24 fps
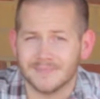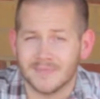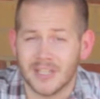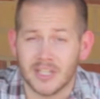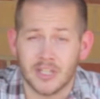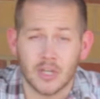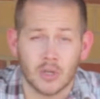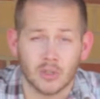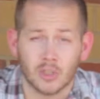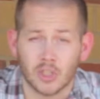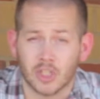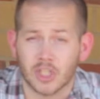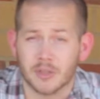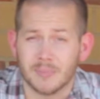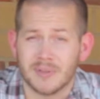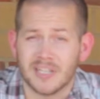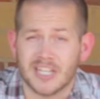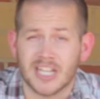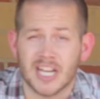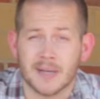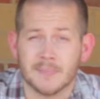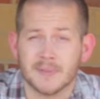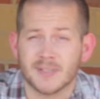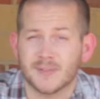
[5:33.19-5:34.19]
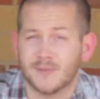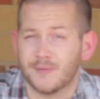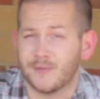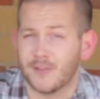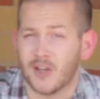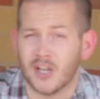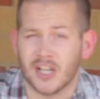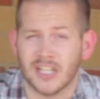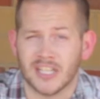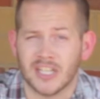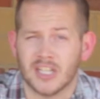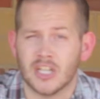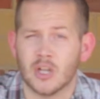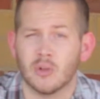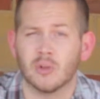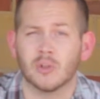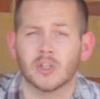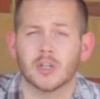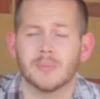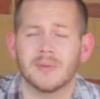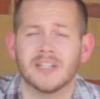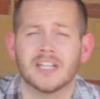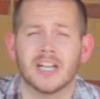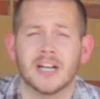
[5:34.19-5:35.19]
It no longer becomes fun. It no
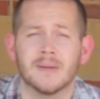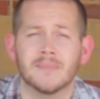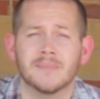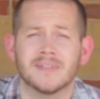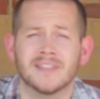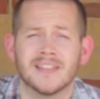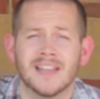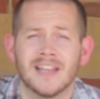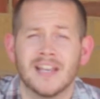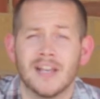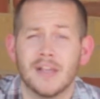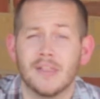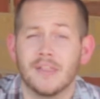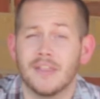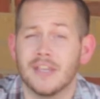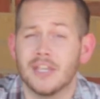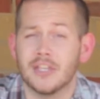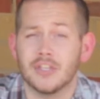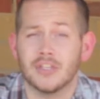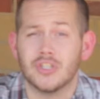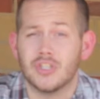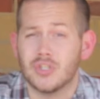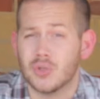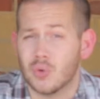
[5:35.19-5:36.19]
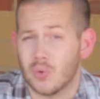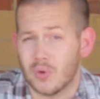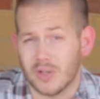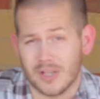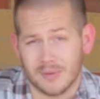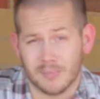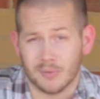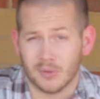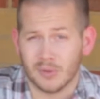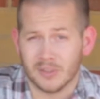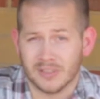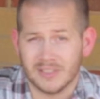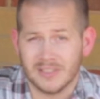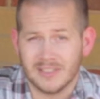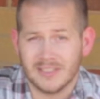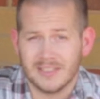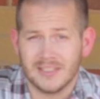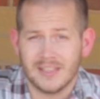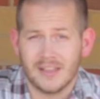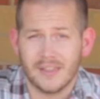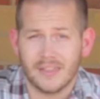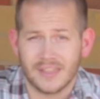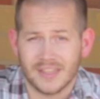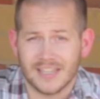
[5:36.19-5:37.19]
longer becomes the enjoyable
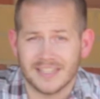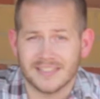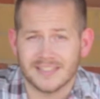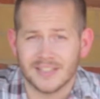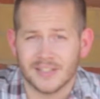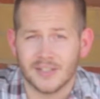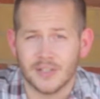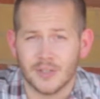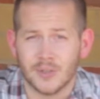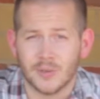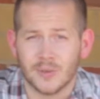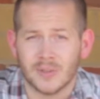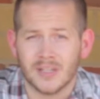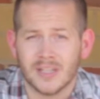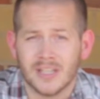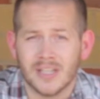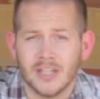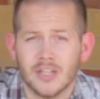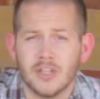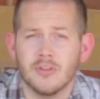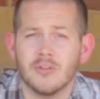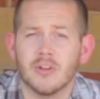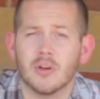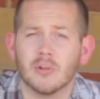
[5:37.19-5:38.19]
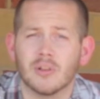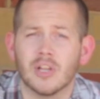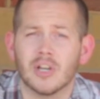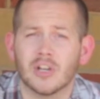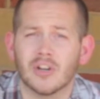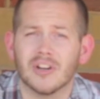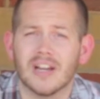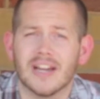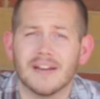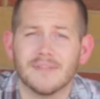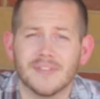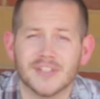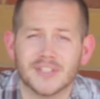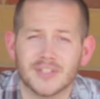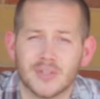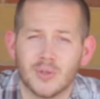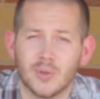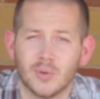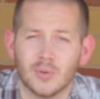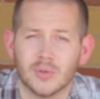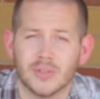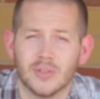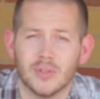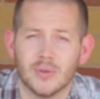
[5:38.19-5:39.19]
thing to do. You no longer have this
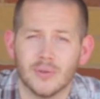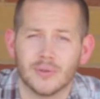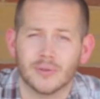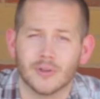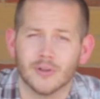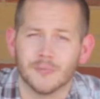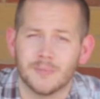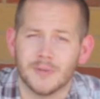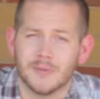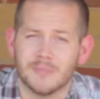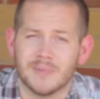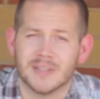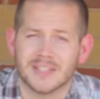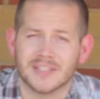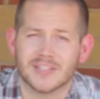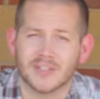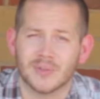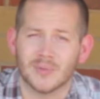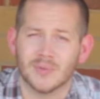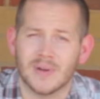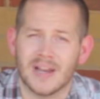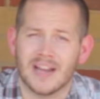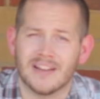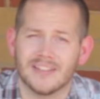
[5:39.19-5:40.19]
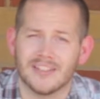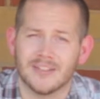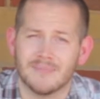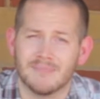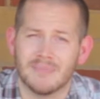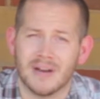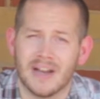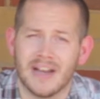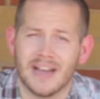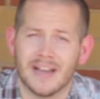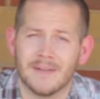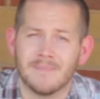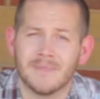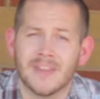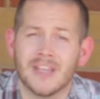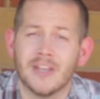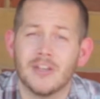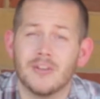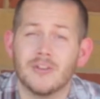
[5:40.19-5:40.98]
cool youth group you've been surrounded by.